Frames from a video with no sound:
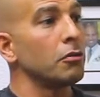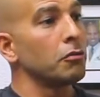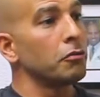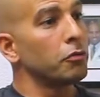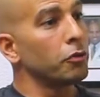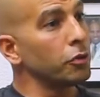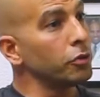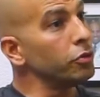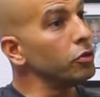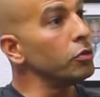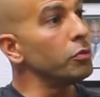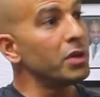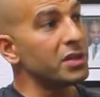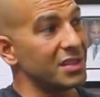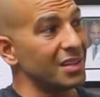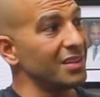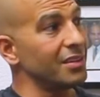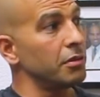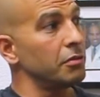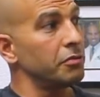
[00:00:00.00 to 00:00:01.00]
for you
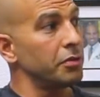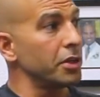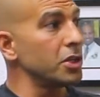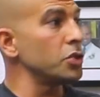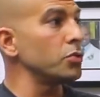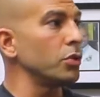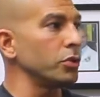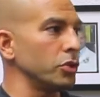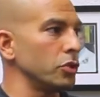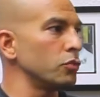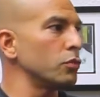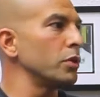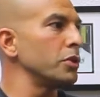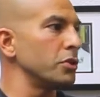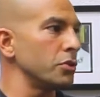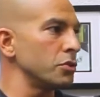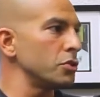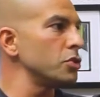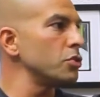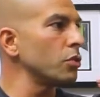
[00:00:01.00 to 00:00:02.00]
as an individual, you
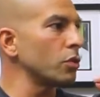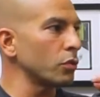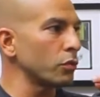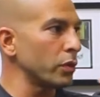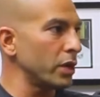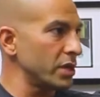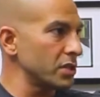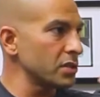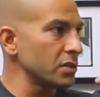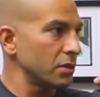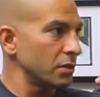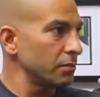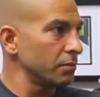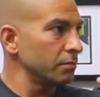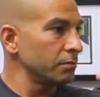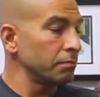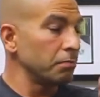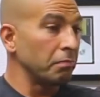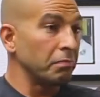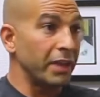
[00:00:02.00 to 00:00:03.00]
reduce your risk.
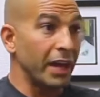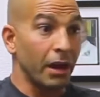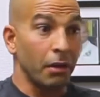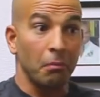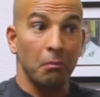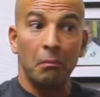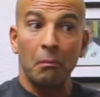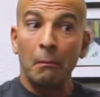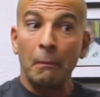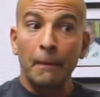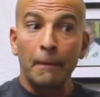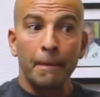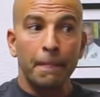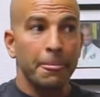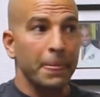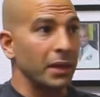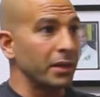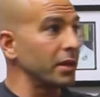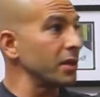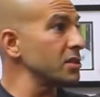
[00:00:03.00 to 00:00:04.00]
Now,
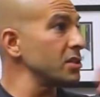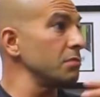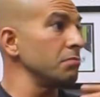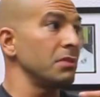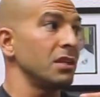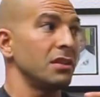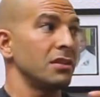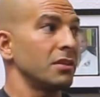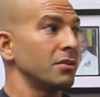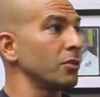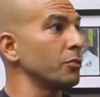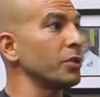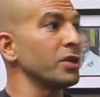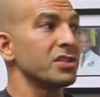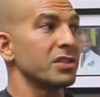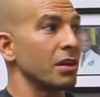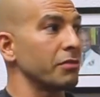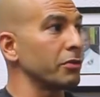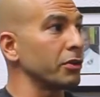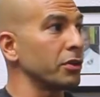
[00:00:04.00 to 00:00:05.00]
that doesn't mean that the
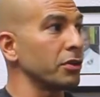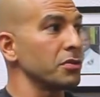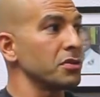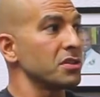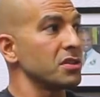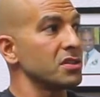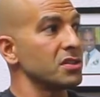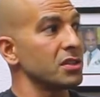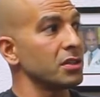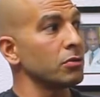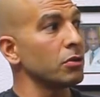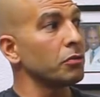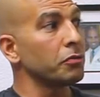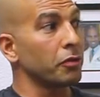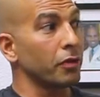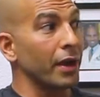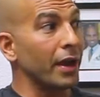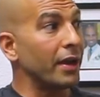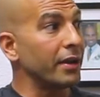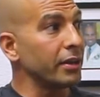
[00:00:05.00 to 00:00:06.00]
risk ever goes to zero
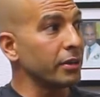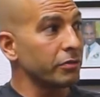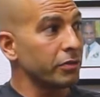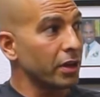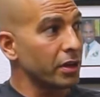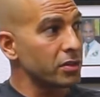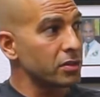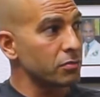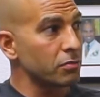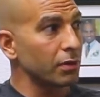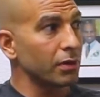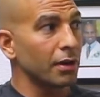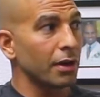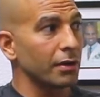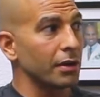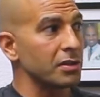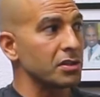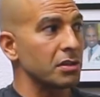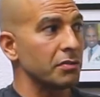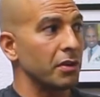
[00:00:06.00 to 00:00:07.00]
for any of us,
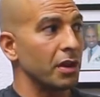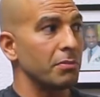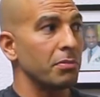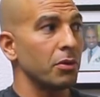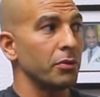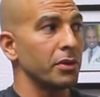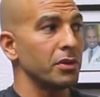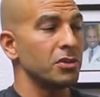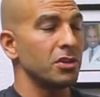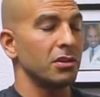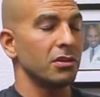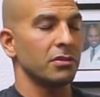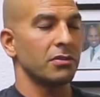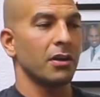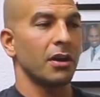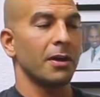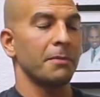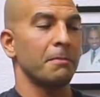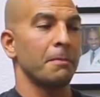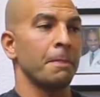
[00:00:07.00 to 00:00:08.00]
regardless of ApoE
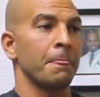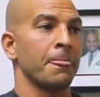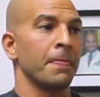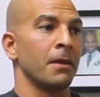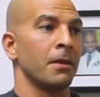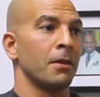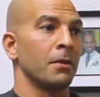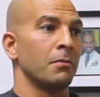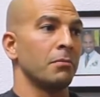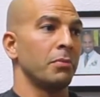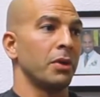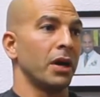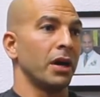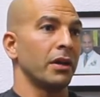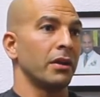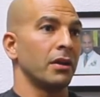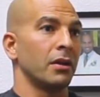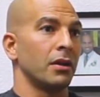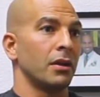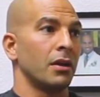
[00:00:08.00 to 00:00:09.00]
genotype.
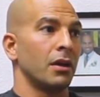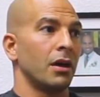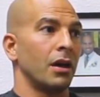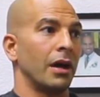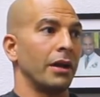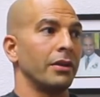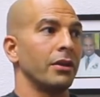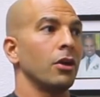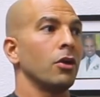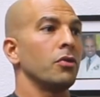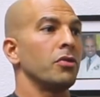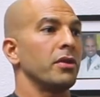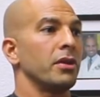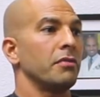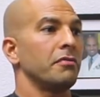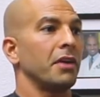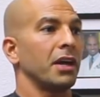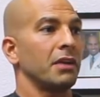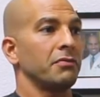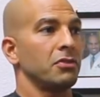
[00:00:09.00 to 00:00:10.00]
But I know
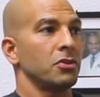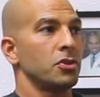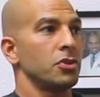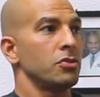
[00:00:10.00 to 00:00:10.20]
that if I have to